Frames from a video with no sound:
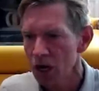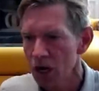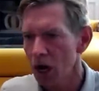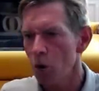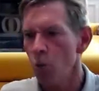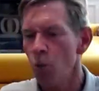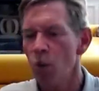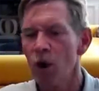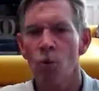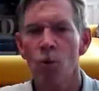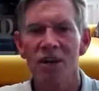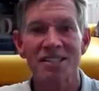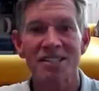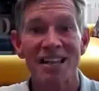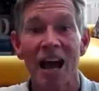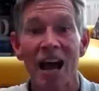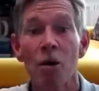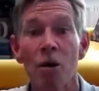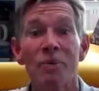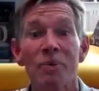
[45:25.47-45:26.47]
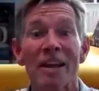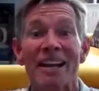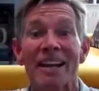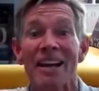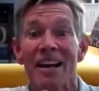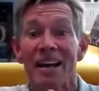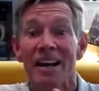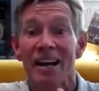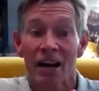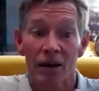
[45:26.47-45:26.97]
what is
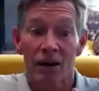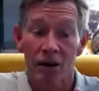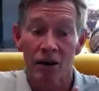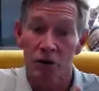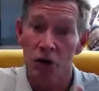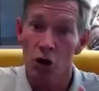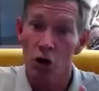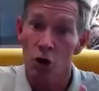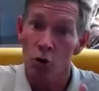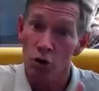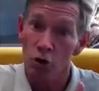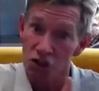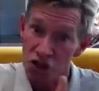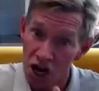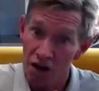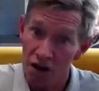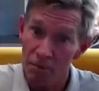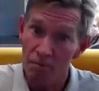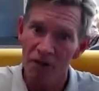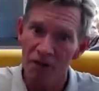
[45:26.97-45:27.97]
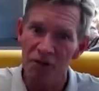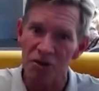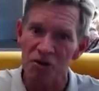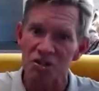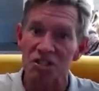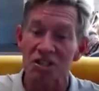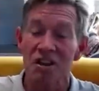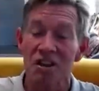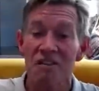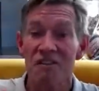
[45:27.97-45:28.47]
helping you know, young
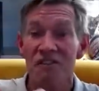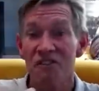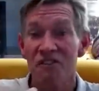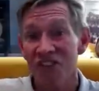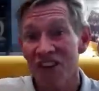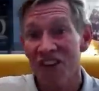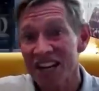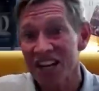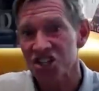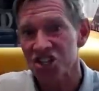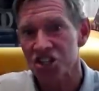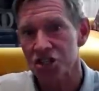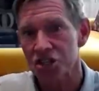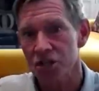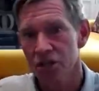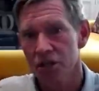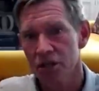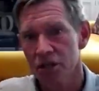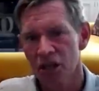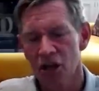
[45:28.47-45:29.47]
mothers finish,